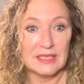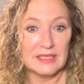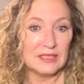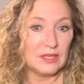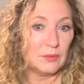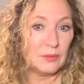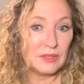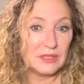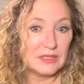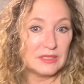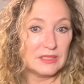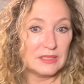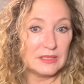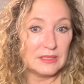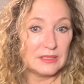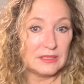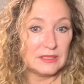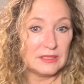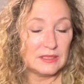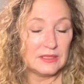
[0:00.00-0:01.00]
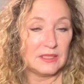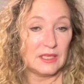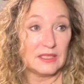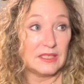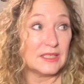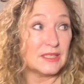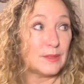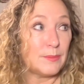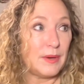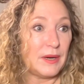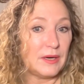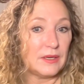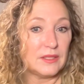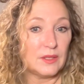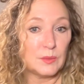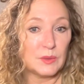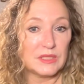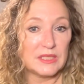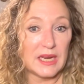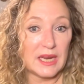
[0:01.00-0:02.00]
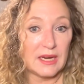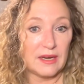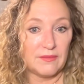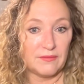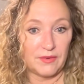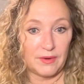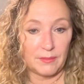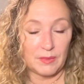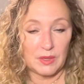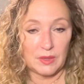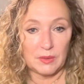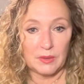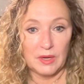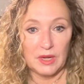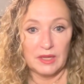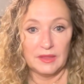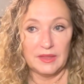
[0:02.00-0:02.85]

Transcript: that was that disappeared, that was taken from you,